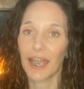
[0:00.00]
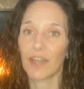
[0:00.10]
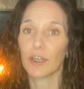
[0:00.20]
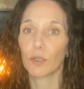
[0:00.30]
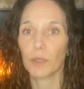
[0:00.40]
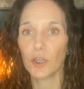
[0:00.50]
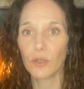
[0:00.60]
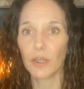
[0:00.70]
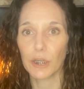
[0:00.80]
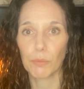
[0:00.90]
and the
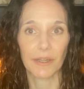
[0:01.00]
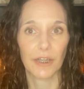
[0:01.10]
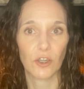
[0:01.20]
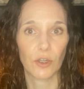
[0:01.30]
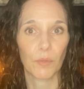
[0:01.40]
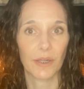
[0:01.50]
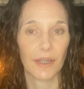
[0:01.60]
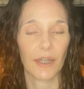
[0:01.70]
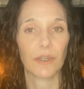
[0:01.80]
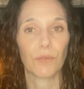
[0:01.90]
original expectation was
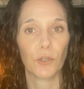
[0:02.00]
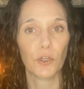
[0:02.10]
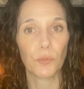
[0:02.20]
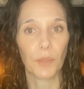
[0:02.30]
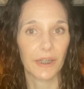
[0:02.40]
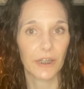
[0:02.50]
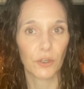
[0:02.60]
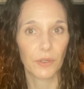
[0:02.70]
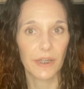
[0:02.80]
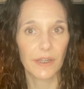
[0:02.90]
that the first rate
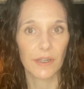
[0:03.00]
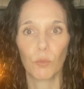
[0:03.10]
increase